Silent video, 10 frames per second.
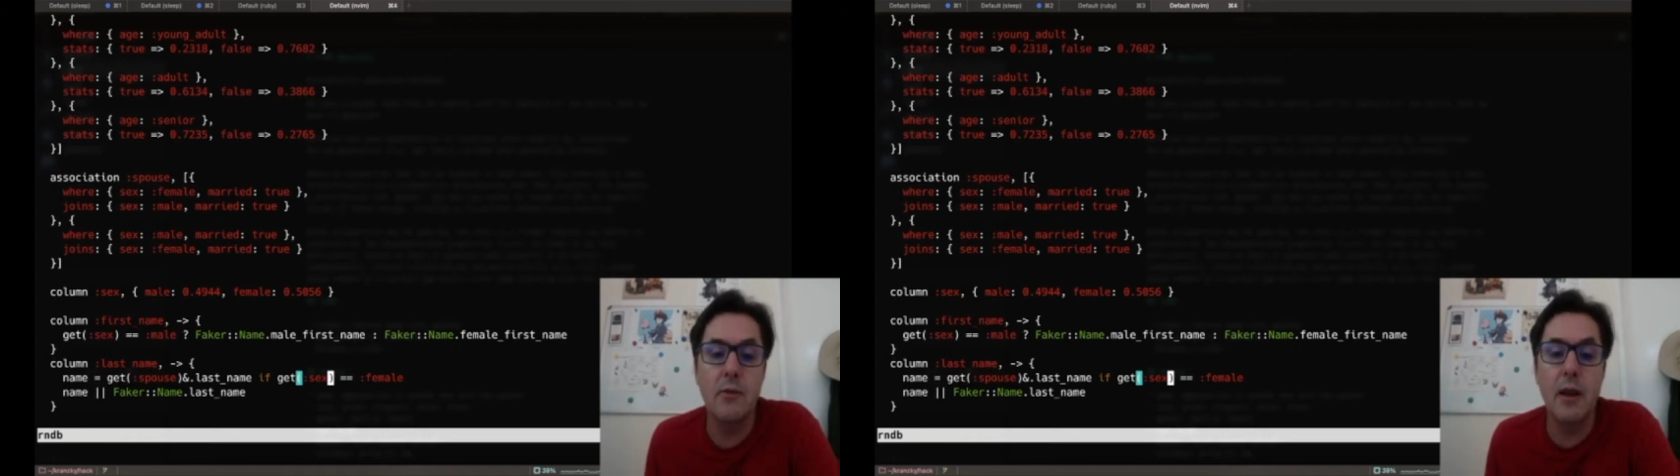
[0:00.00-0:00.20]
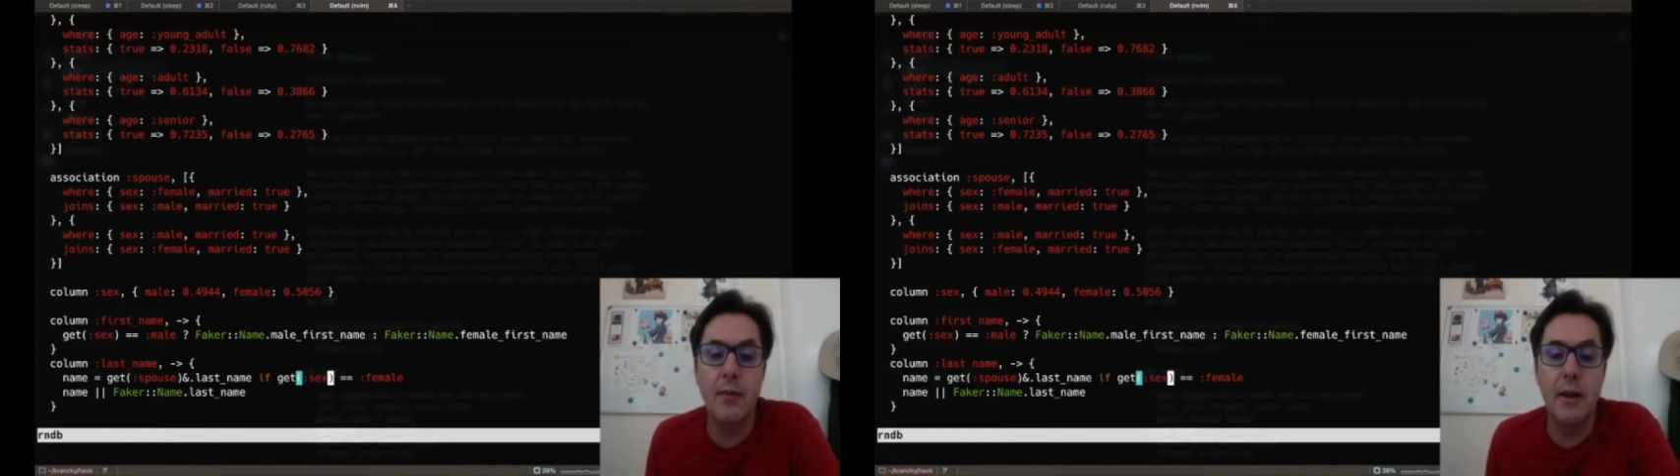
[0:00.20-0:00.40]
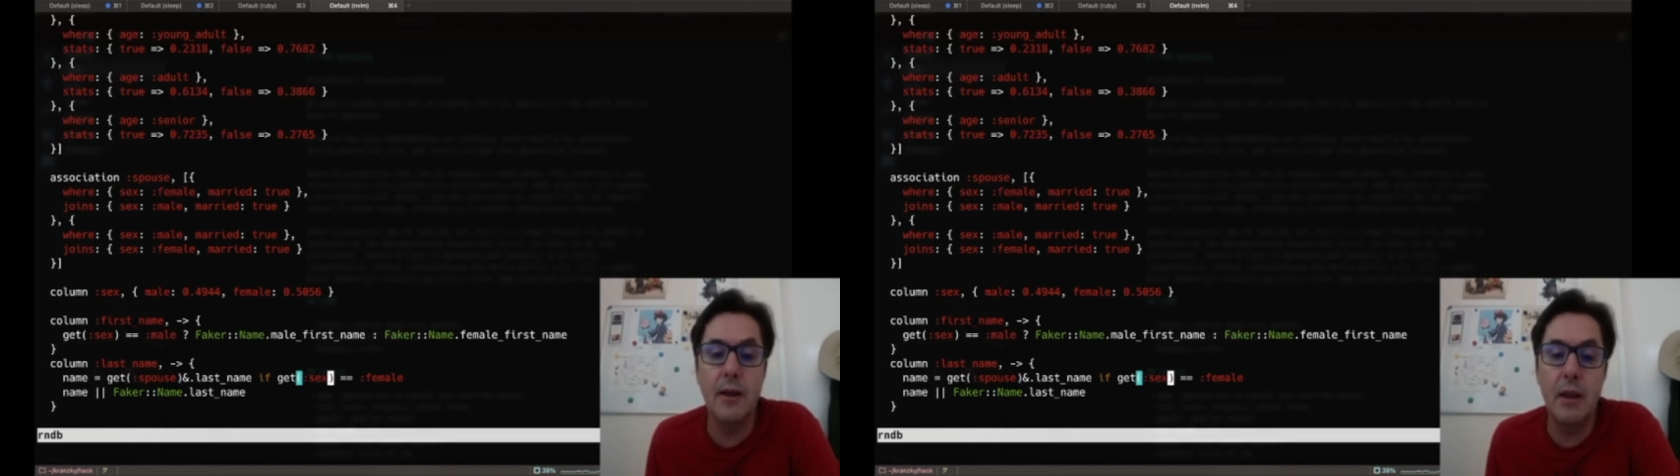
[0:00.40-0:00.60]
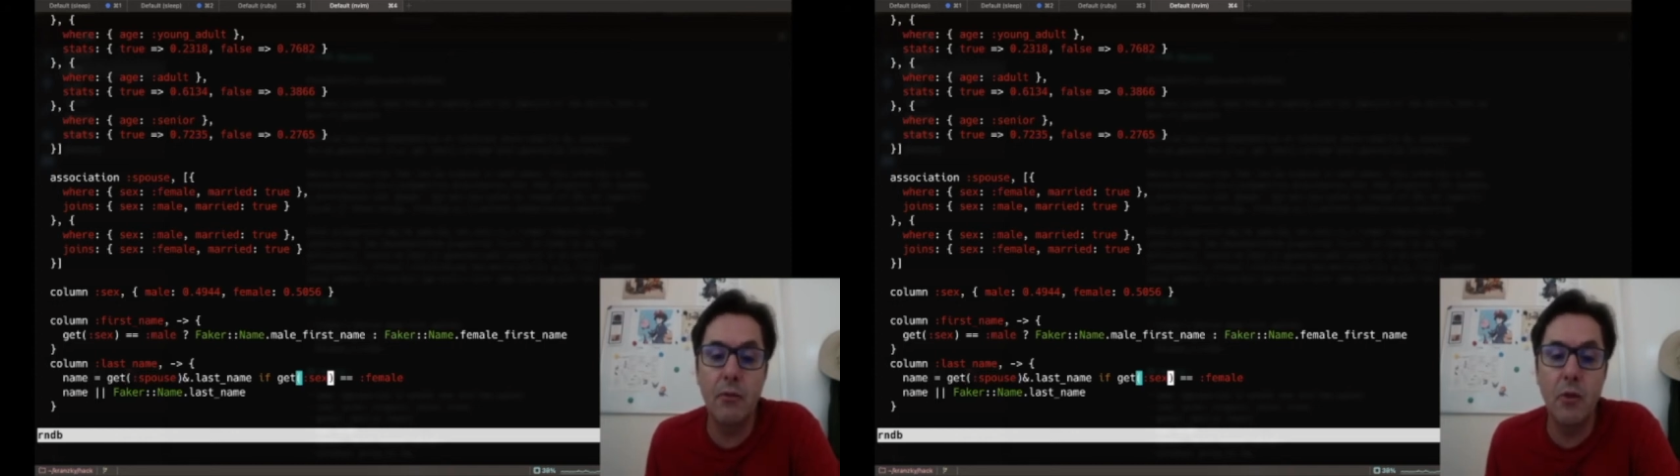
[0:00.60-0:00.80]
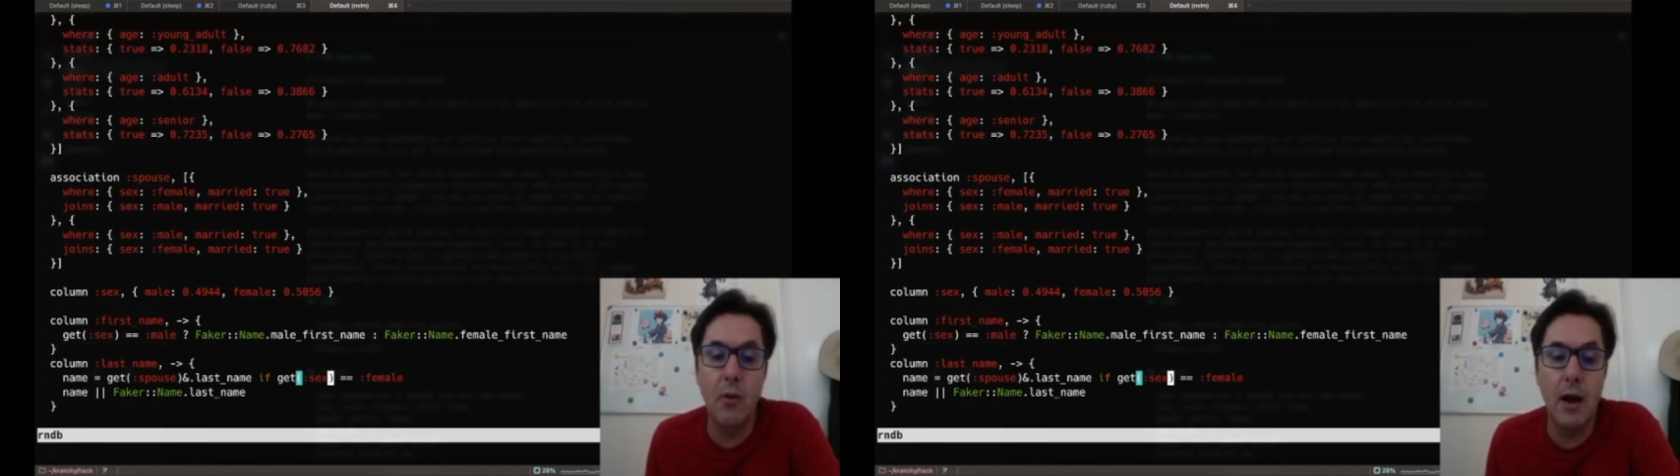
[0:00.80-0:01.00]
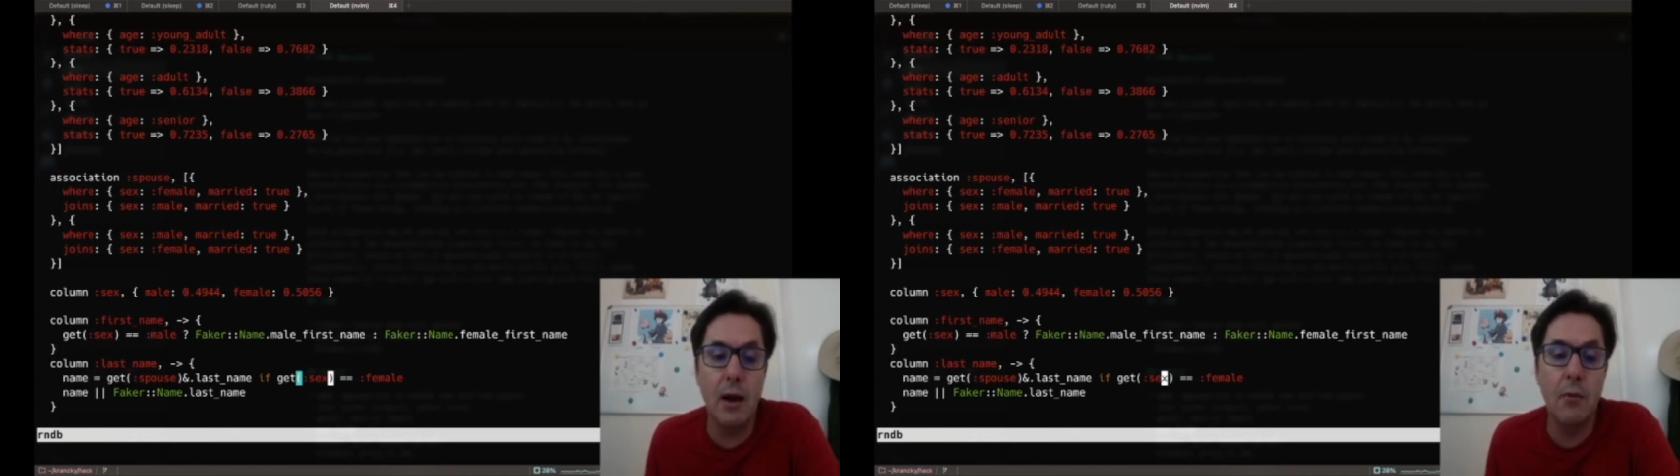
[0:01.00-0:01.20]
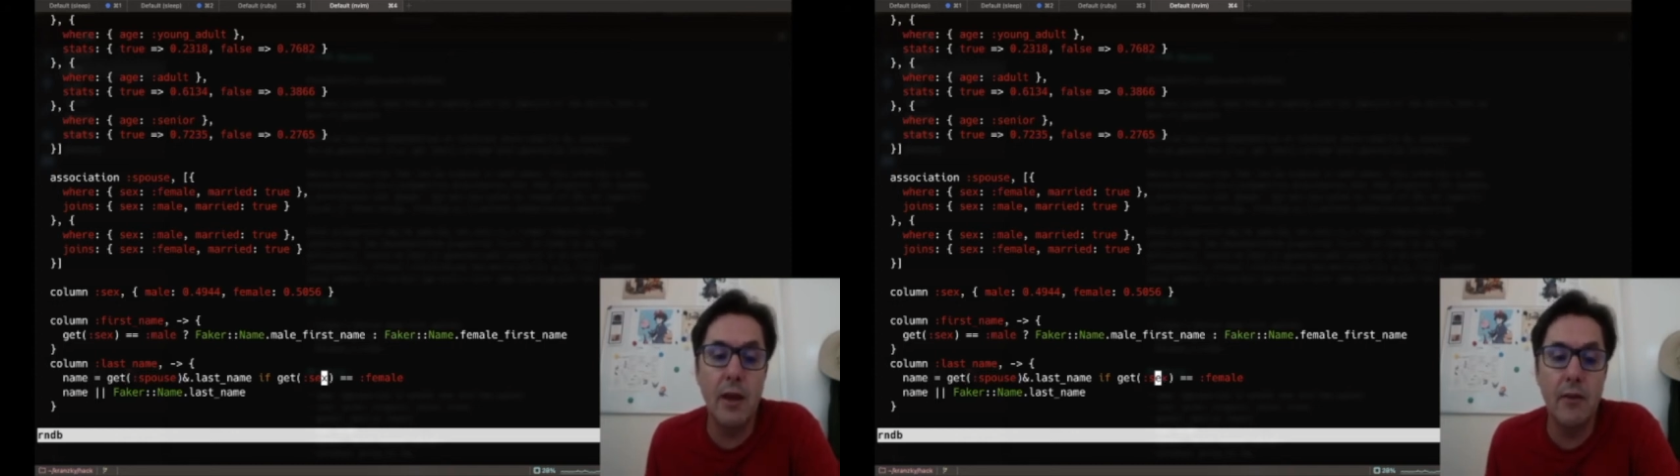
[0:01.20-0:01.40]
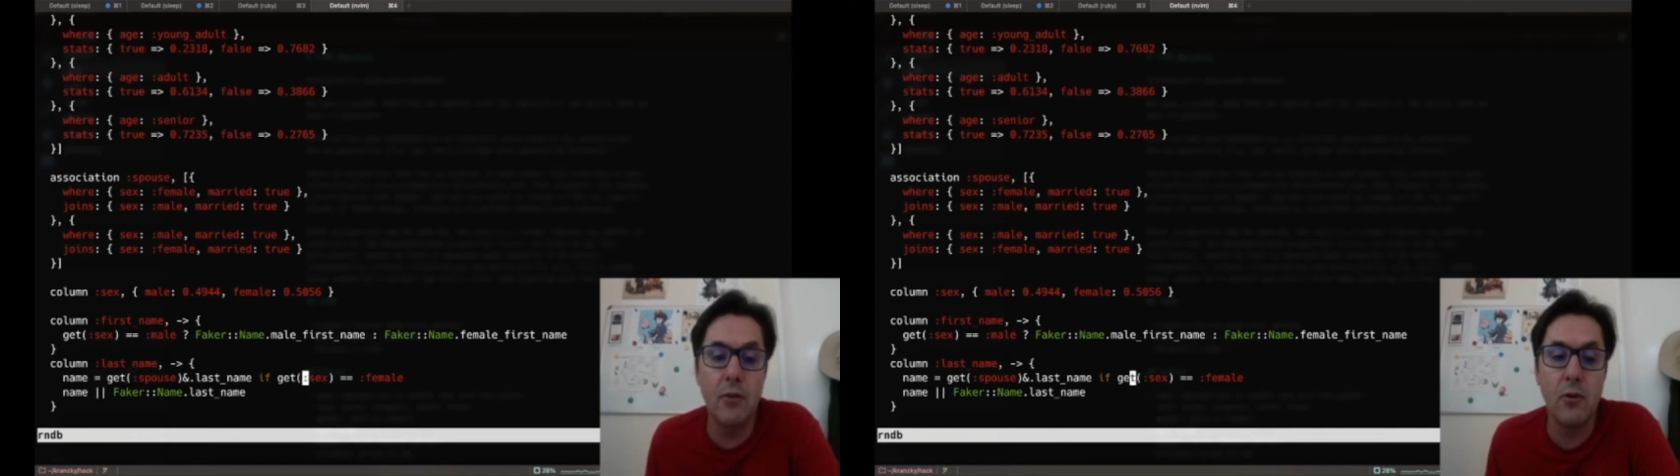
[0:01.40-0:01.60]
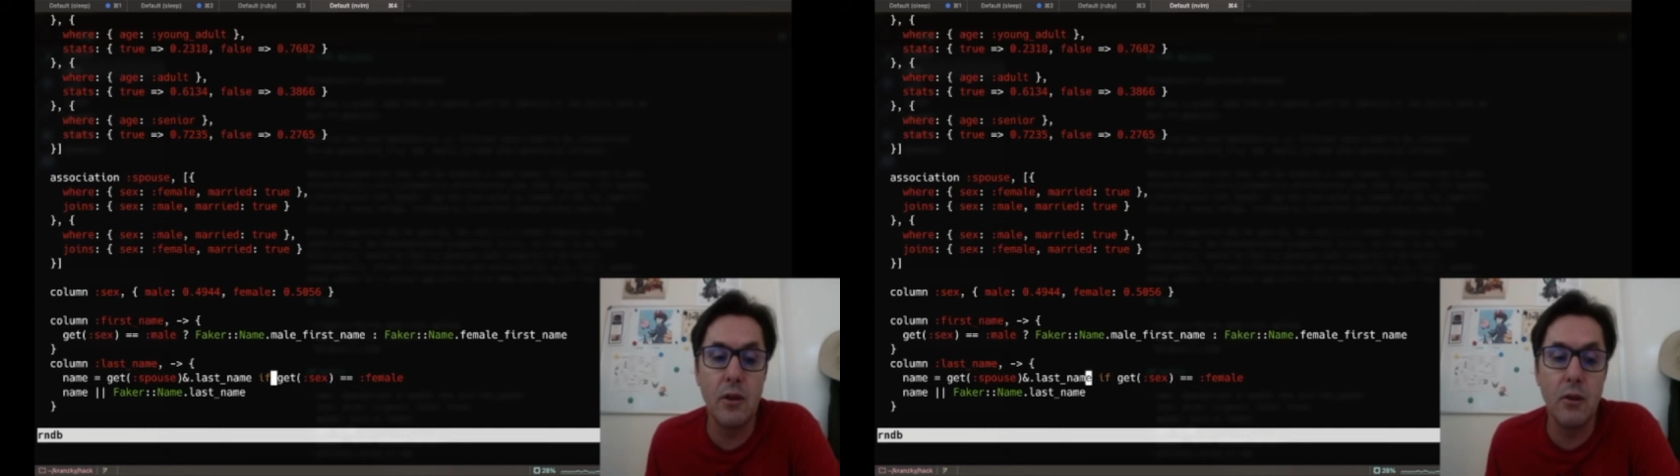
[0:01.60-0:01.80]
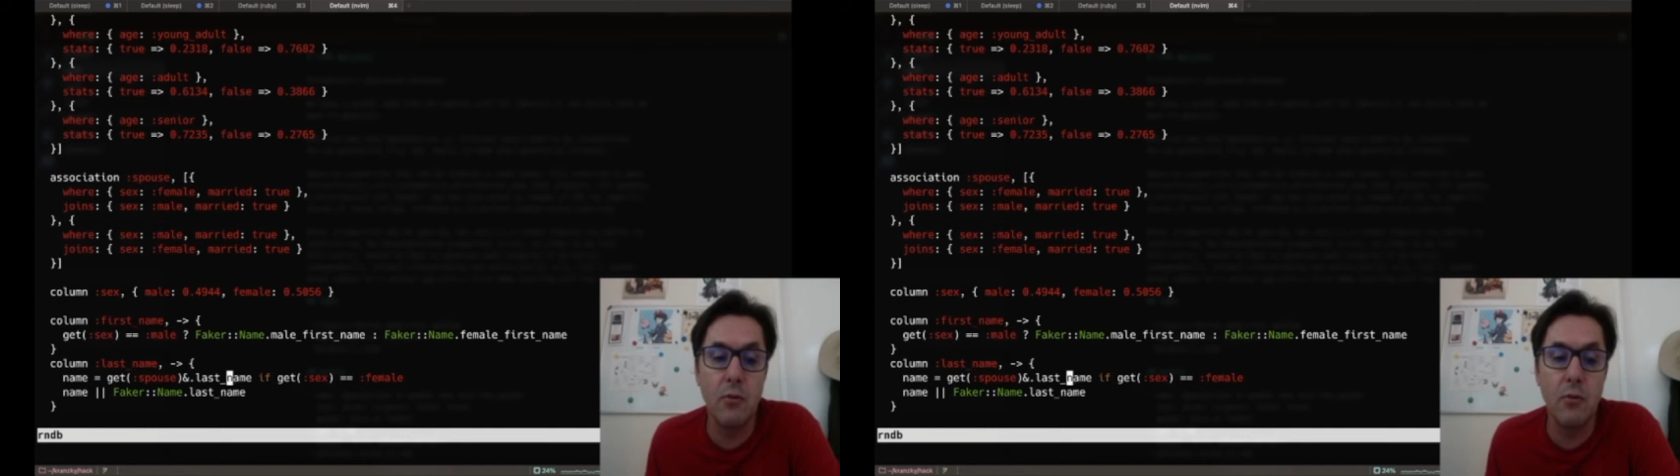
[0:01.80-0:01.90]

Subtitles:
and then if you are, we have a look at